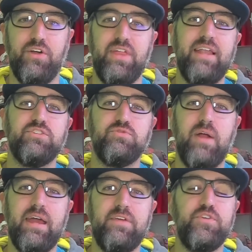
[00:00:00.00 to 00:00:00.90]
That is
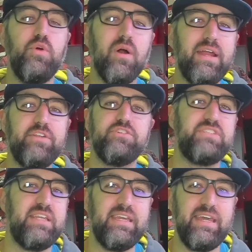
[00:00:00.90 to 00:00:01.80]
right. If you are
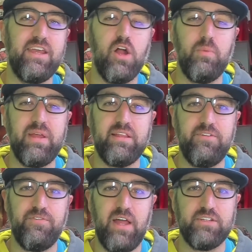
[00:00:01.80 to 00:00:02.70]
interested in getting our weekly
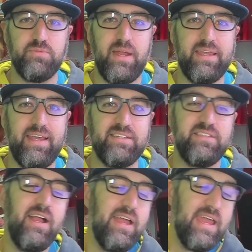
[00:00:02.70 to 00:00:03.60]
flex rankings,
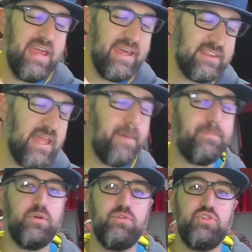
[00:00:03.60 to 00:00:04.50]
hit that
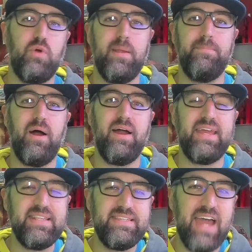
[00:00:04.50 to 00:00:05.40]
blue join
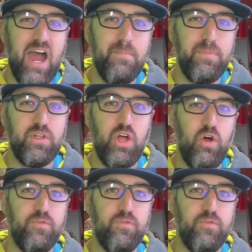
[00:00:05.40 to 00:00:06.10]
button down below.